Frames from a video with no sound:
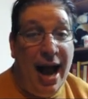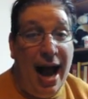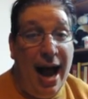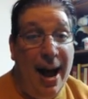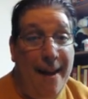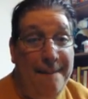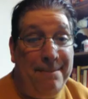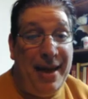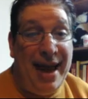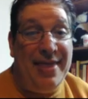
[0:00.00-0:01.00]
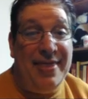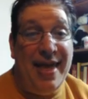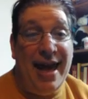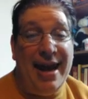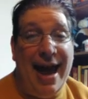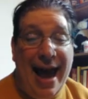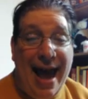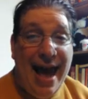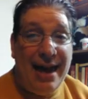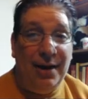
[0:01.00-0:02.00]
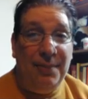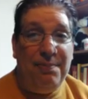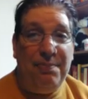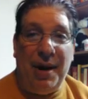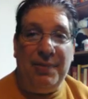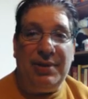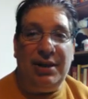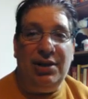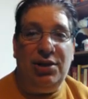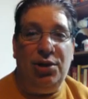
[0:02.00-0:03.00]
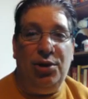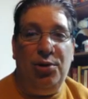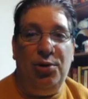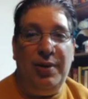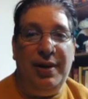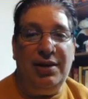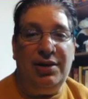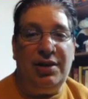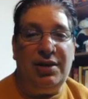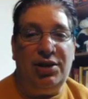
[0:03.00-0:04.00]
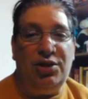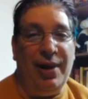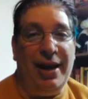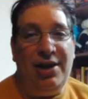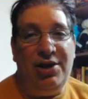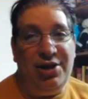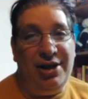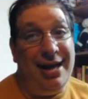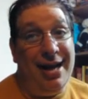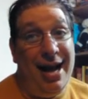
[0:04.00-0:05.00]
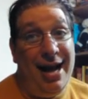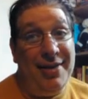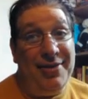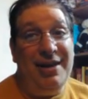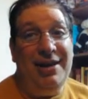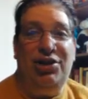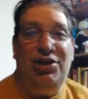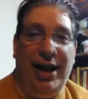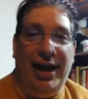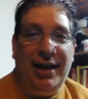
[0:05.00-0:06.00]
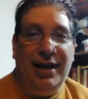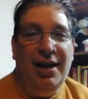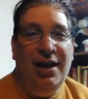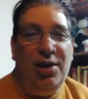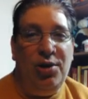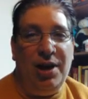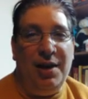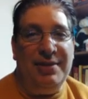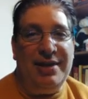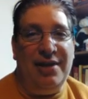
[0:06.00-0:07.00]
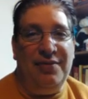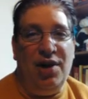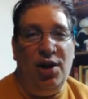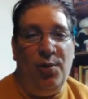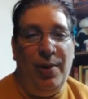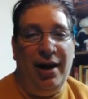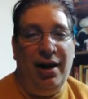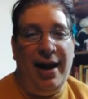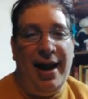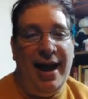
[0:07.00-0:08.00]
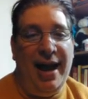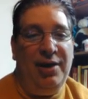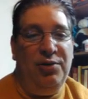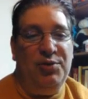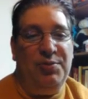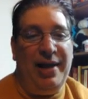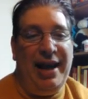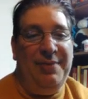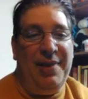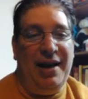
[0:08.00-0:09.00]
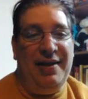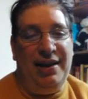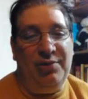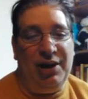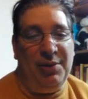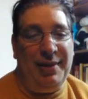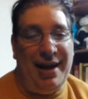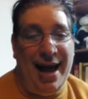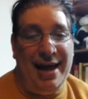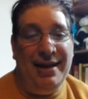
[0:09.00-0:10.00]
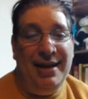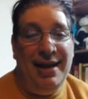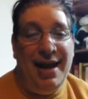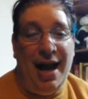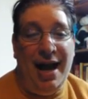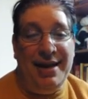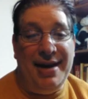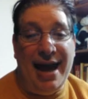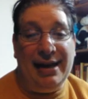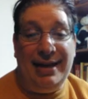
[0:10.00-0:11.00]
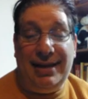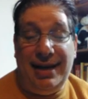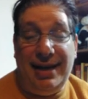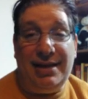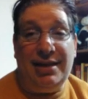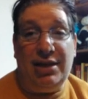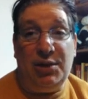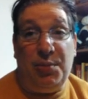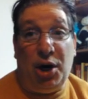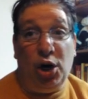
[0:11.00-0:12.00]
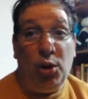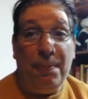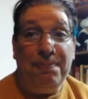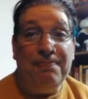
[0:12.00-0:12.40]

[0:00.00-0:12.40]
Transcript: And then Adam bumps into this strange gothy chick who comes out of nowhere and who's played by the incredibly hot Natalie Denise Spurl.